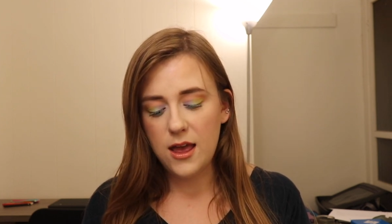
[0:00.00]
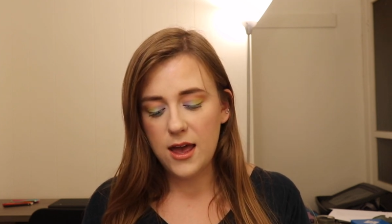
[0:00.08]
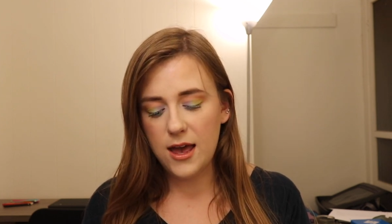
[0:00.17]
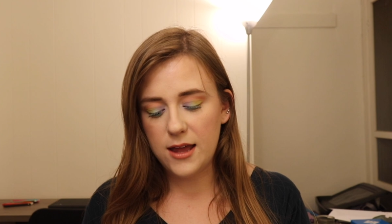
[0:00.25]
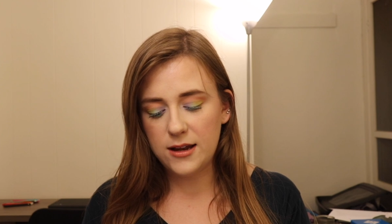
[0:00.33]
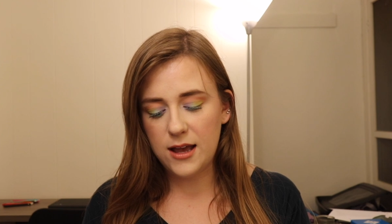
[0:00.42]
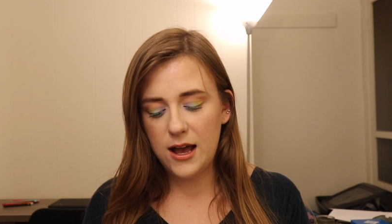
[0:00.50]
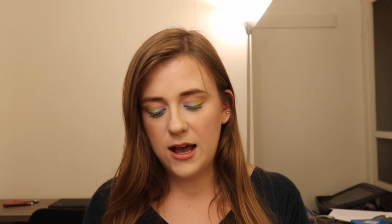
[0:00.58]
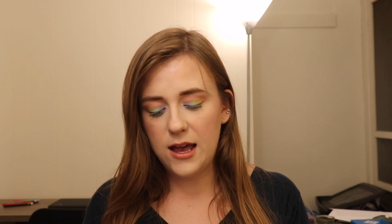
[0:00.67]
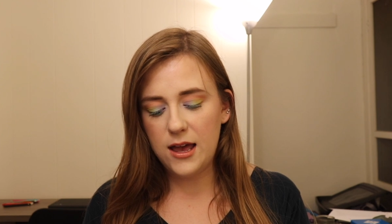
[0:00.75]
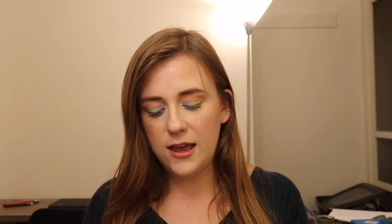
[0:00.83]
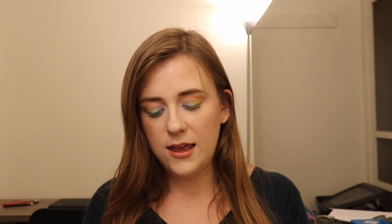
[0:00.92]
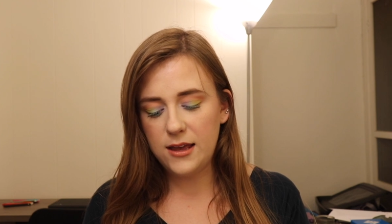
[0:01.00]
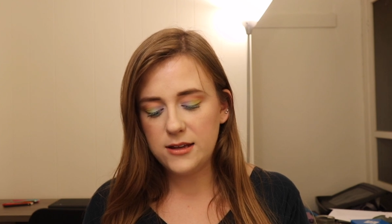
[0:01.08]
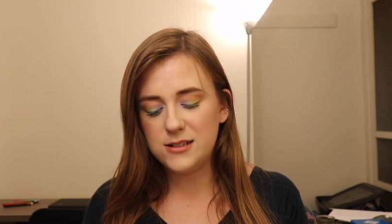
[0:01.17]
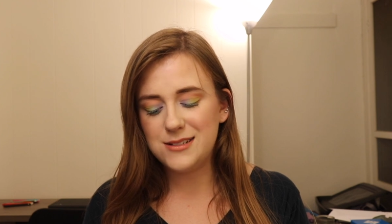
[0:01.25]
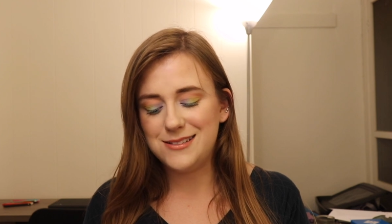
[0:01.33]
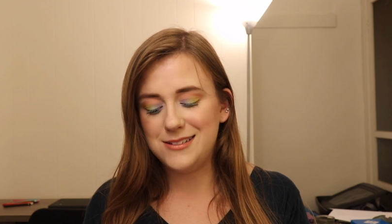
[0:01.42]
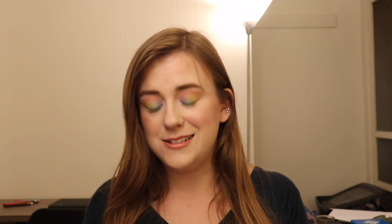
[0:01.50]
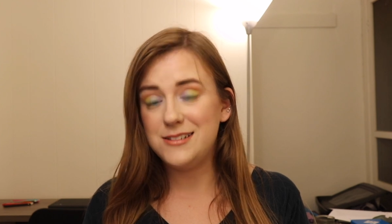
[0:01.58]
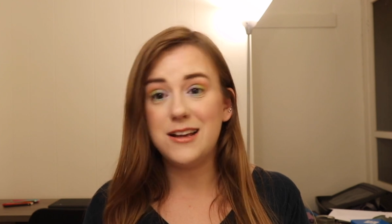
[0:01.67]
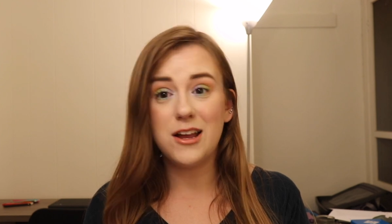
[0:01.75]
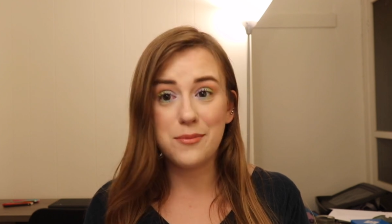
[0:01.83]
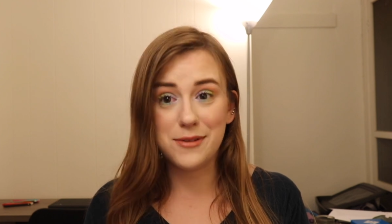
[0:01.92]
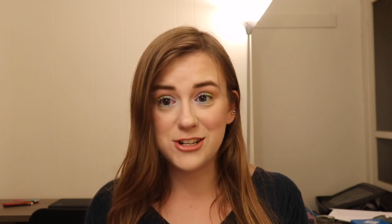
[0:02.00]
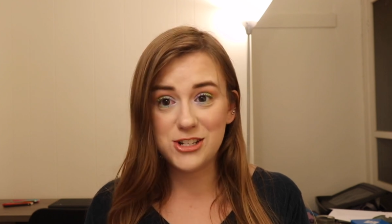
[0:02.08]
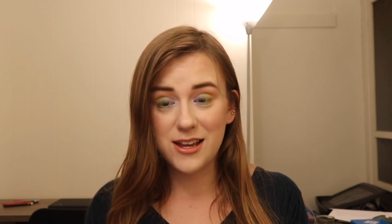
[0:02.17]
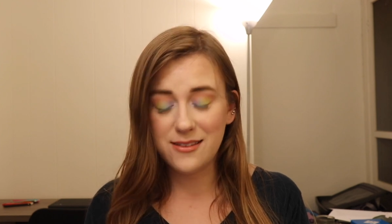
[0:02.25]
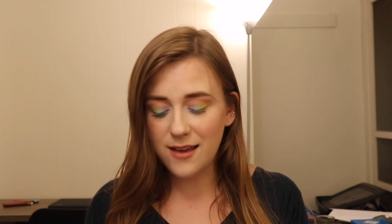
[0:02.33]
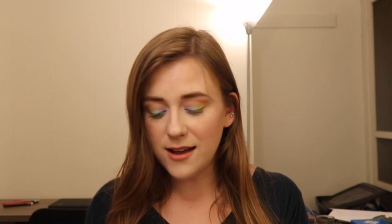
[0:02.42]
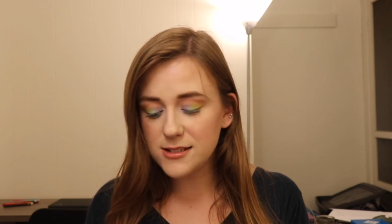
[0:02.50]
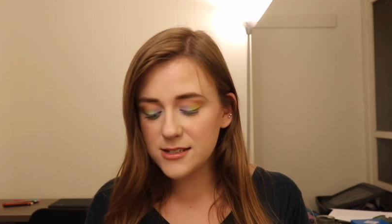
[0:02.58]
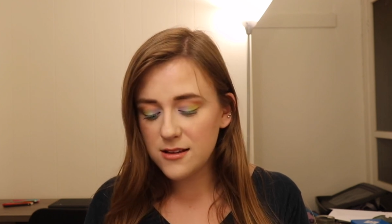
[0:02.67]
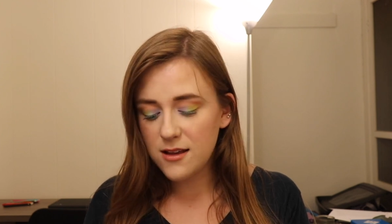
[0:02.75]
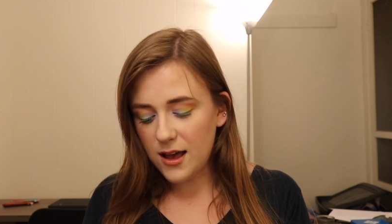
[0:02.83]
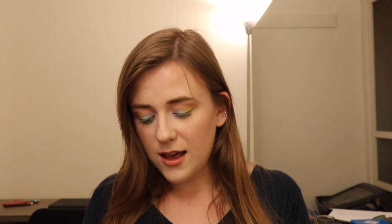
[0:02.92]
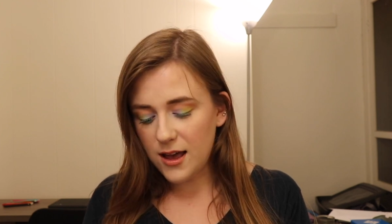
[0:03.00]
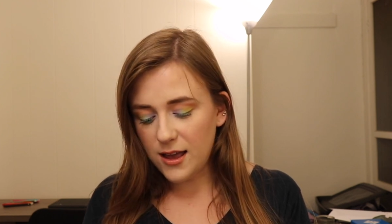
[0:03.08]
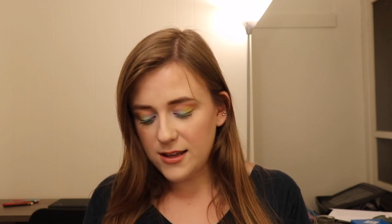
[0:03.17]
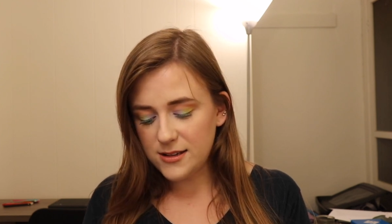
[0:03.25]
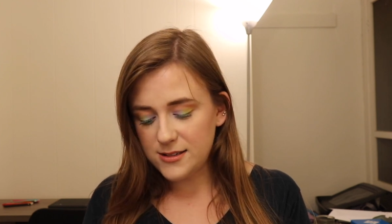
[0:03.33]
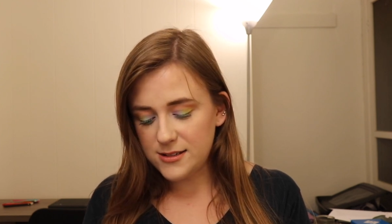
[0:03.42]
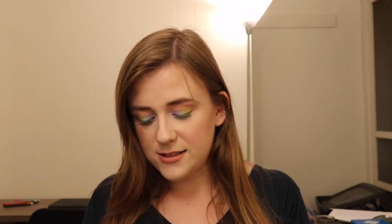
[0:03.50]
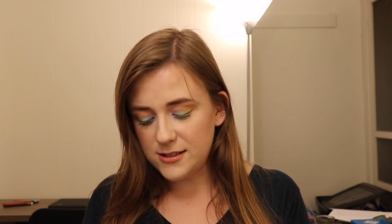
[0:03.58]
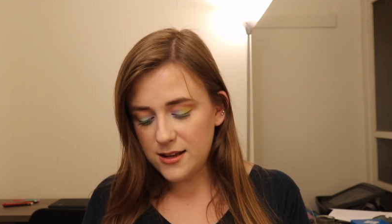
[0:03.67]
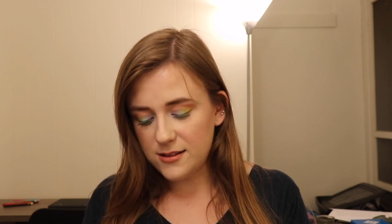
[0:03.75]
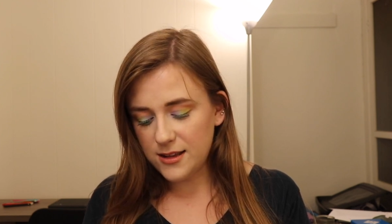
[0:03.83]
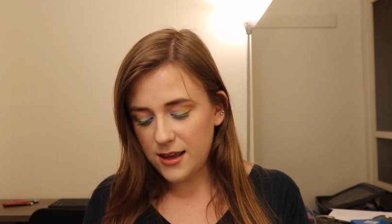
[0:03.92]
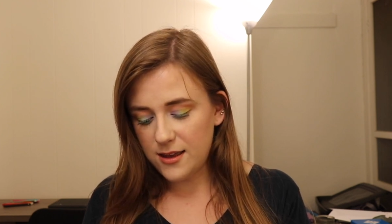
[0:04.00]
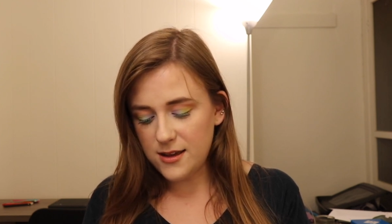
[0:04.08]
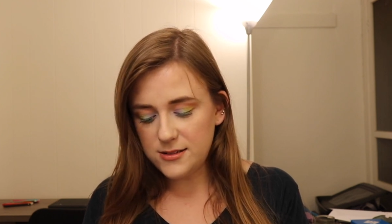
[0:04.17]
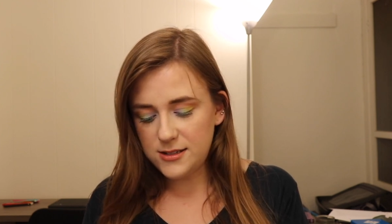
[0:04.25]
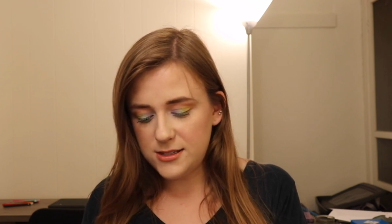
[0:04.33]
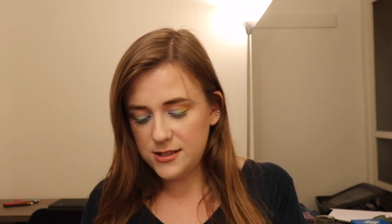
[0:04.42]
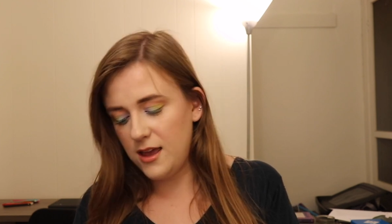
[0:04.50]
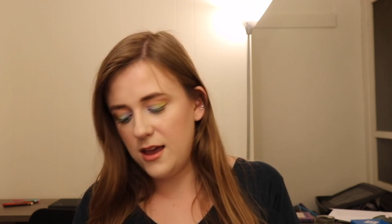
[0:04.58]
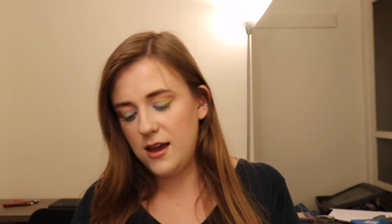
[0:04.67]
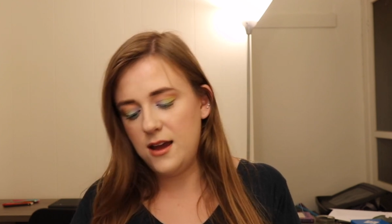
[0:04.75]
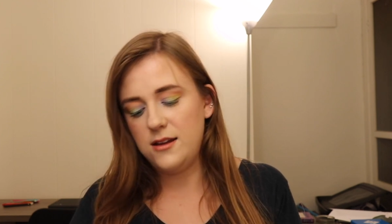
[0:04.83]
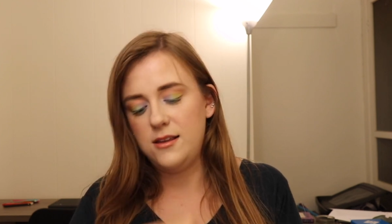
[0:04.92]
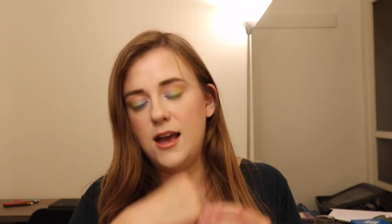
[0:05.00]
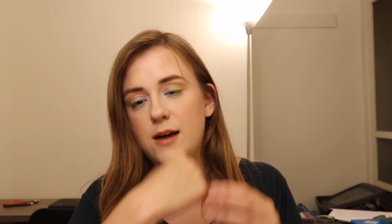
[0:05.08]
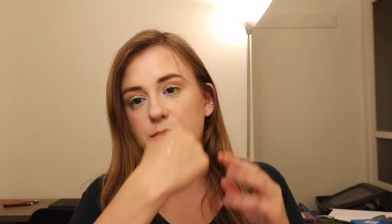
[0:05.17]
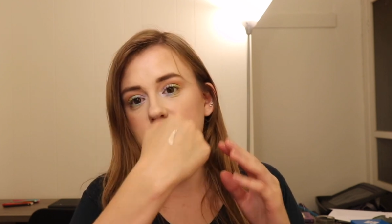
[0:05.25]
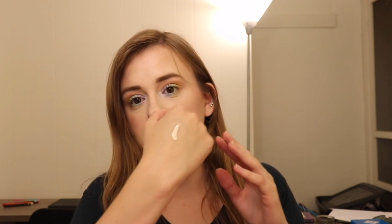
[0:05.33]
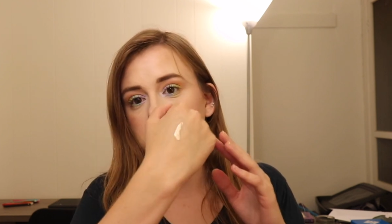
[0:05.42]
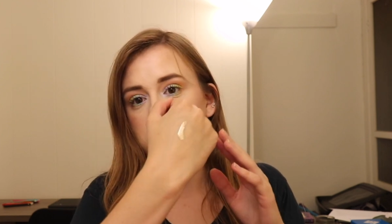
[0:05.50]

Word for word: And I did not appreciate that. I did not like it. And yeah, but it